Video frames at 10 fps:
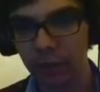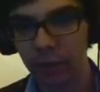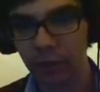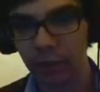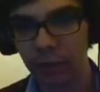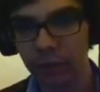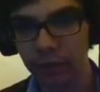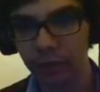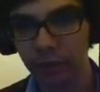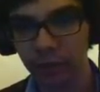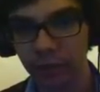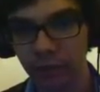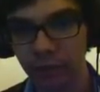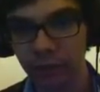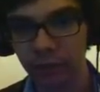Uh,
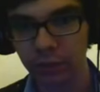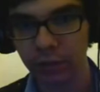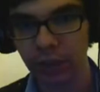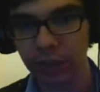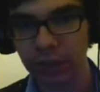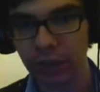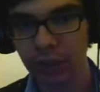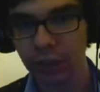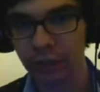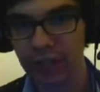so yeah, these are the